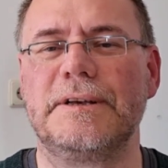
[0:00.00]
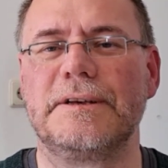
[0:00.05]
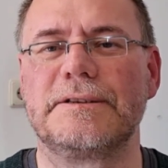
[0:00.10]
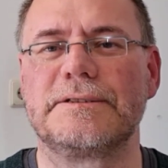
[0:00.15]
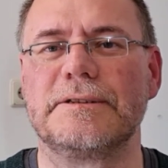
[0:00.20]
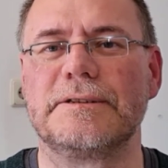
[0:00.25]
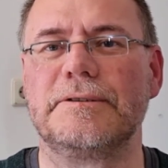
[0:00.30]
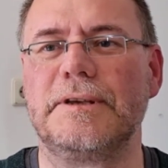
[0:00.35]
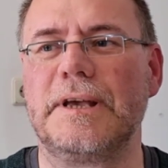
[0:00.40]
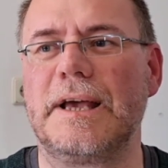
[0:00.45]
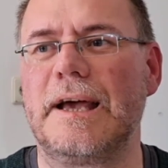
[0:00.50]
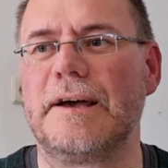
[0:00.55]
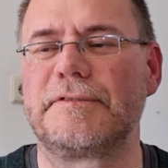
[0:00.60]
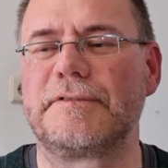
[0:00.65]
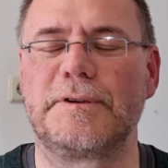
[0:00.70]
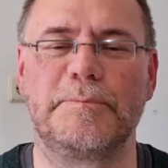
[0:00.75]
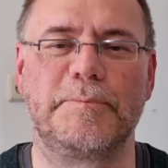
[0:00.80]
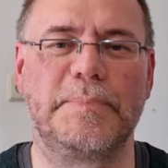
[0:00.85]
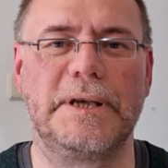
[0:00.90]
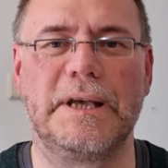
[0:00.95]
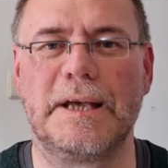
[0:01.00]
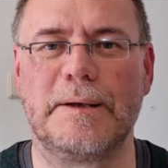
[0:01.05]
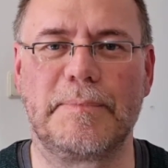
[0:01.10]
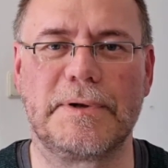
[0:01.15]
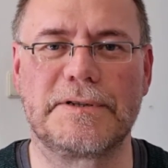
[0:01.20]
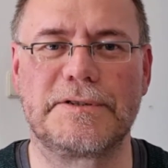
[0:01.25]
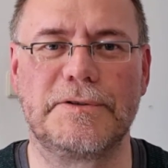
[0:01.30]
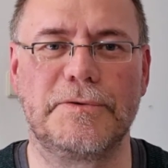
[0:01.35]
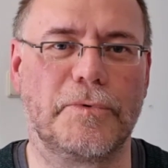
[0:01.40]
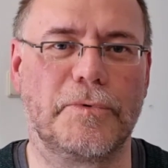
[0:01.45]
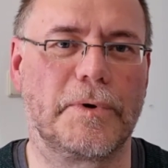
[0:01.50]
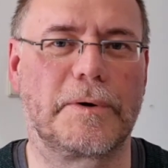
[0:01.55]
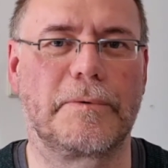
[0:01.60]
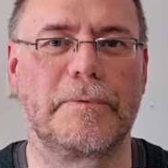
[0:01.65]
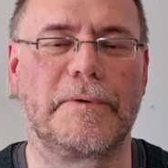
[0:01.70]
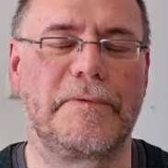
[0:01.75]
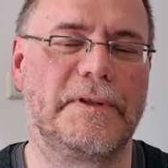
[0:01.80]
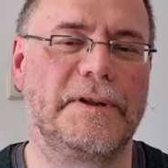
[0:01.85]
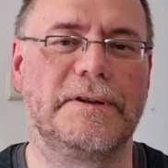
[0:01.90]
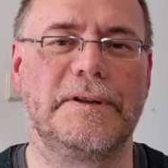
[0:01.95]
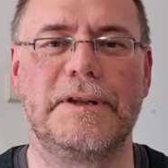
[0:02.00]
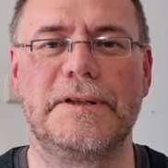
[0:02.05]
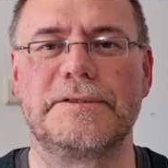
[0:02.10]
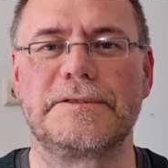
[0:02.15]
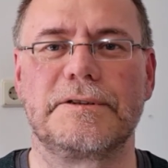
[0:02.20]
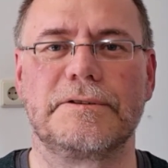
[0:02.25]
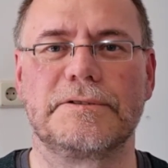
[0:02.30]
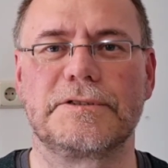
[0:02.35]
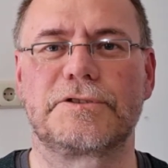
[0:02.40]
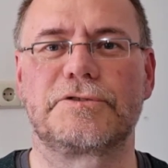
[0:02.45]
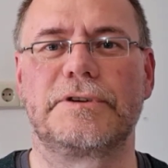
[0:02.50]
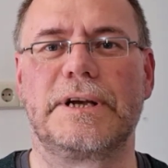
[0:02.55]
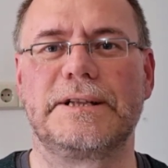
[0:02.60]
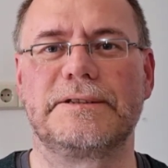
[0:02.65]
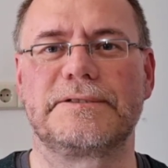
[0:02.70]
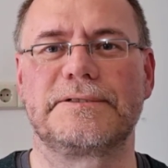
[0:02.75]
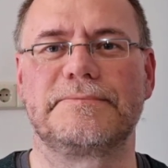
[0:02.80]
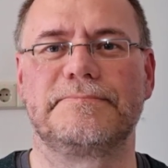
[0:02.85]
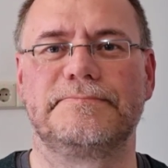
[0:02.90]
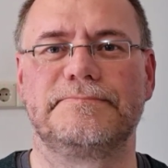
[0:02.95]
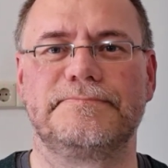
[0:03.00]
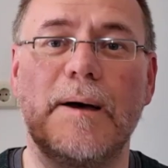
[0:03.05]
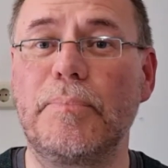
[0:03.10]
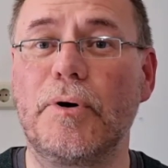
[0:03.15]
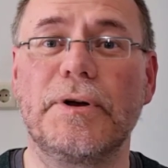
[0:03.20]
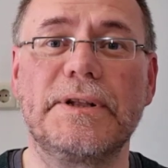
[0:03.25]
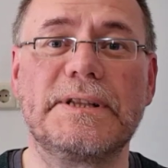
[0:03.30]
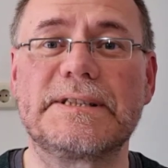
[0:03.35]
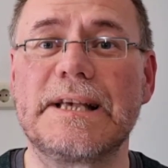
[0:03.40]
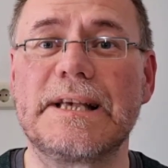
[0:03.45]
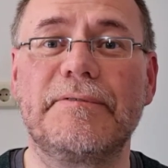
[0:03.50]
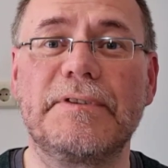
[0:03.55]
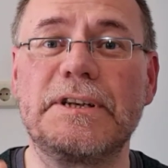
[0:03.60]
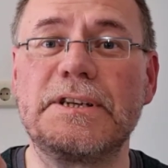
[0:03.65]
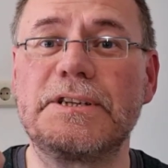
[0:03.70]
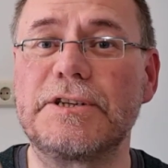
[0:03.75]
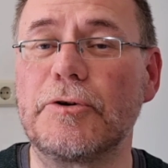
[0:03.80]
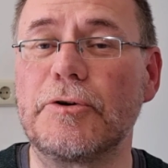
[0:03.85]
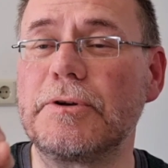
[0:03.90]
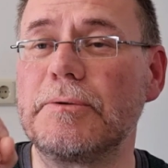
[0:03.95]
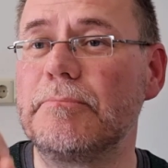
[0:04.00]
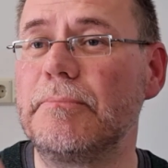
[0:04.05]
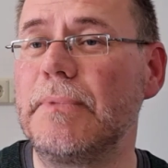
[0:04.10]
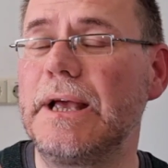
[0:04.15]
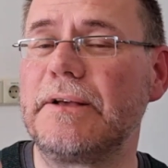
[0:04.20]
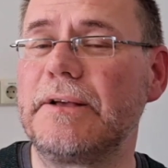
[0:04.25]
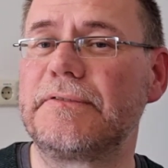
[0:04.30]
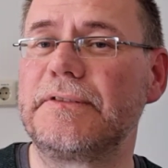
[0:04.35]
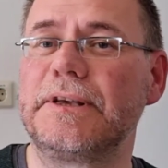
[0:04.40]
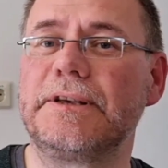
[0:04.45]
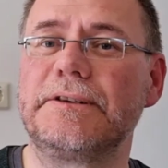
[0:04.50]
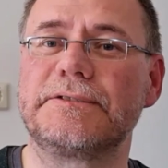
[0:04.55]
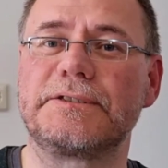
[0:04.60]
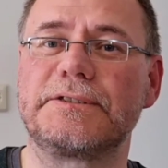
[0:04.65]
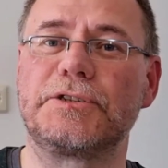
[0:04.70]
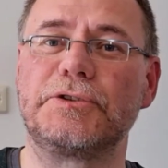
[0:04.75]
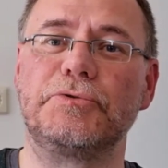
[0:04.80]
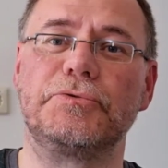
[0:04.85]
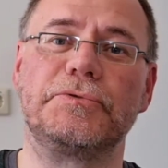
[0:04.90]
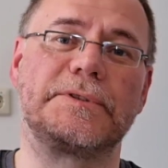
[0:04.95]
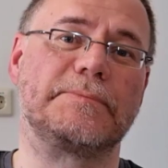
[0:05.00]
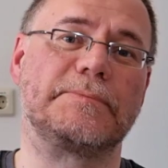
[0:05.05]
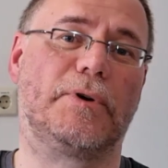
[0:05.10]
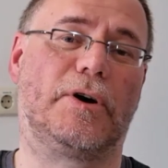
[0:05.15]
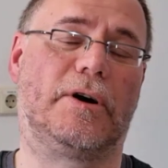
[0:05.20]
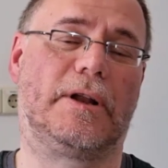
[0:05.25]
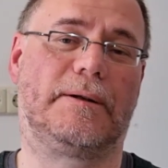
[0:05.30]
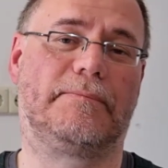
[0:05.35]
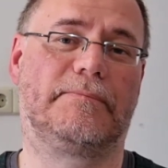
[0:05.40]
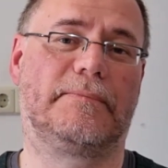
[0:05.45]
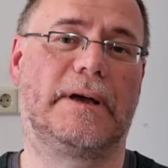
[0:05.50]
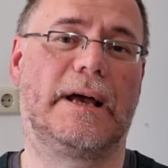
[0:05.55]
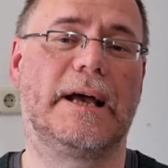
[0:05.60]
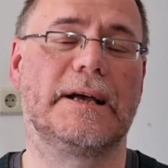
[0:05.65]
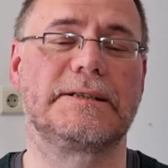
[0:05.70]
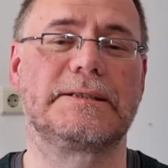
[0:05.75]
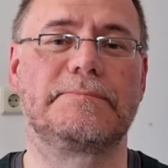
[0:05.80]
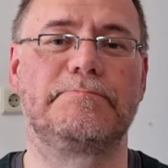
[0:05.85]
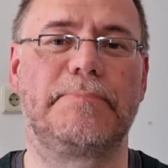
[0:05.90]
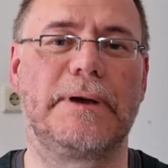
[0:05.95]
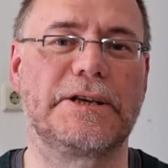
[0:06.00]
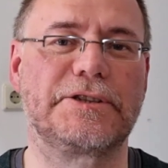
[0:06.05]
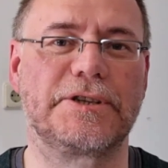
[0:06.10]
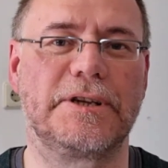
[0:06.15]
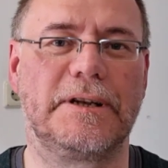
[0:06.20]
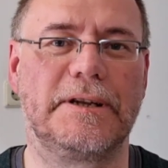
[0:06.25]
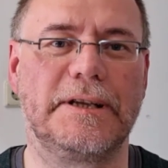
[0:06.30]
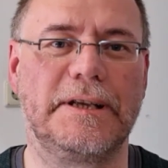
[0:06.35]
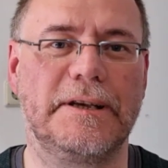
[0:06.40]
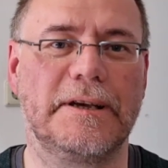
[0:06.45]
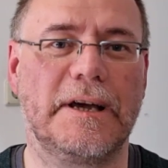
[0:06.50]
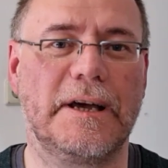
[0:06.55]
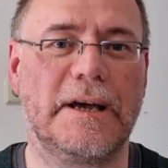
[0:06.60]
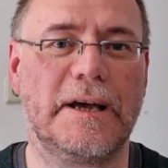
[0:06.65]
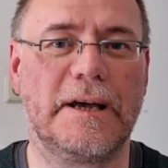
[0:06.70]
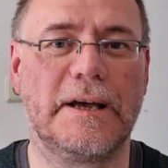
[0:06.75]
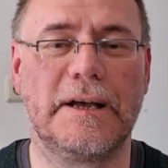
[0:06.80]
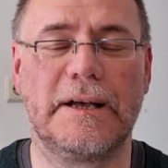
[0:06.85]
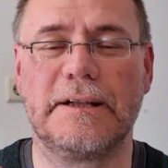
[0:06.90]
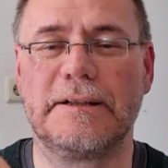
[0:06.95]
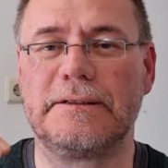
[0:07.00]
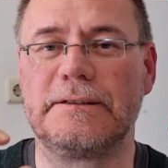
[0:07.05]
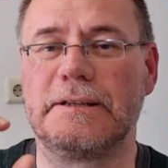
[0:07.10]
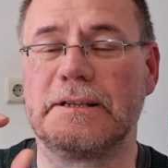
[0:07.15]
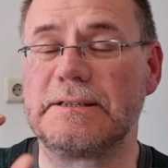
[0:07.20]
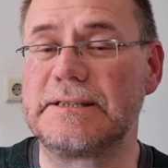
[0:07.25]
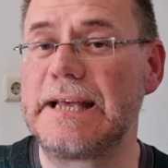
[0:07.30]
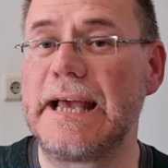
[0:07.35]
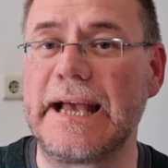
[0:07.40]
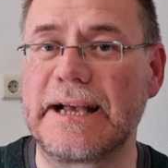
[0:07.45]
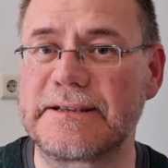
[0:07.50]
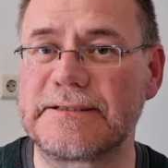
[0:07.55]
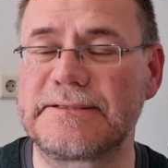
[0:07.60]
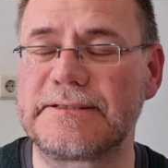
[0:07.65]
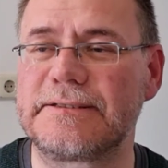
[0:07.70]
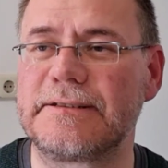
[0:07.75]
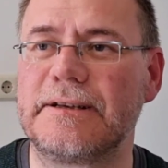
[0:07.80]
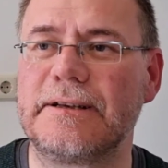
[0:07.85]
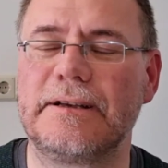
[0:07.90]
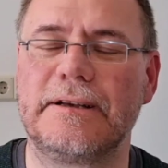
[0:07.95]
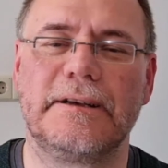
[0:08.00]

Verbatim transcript: So you have to be able to work within these constraints. Point seven, don't make things too small, especially the text.